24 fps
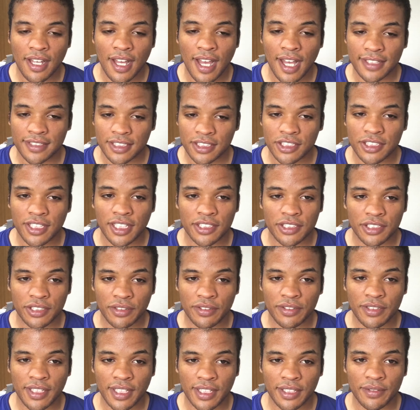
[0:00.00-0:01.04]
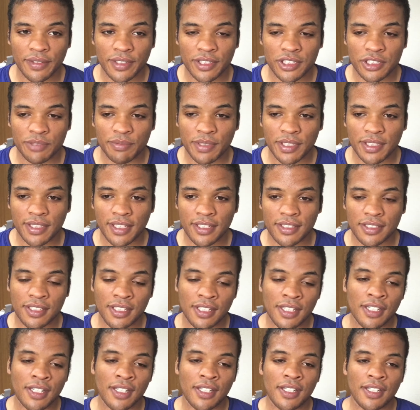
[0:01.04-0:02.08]
I suggest your own language, because
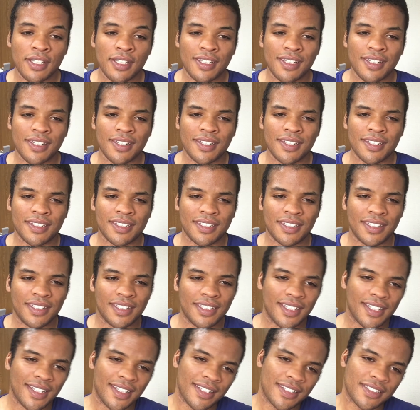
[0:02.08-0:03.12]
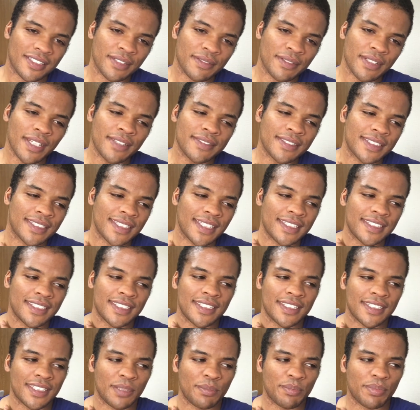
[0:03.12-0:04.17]
sometimes it's easy
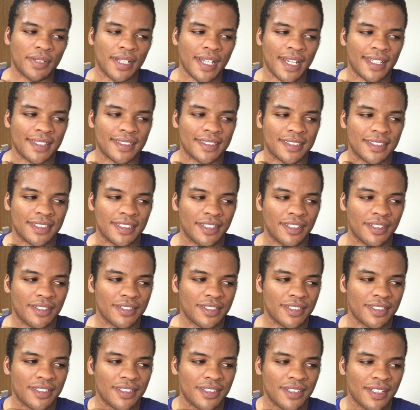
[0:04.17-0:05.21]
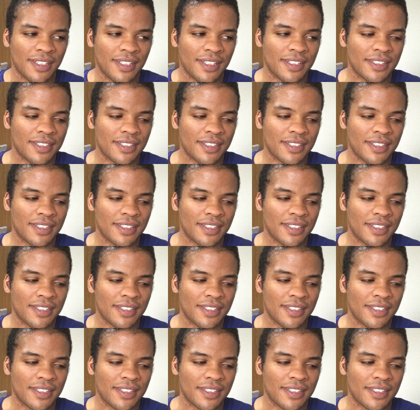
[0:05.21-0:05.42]
to get depressed, you know, and then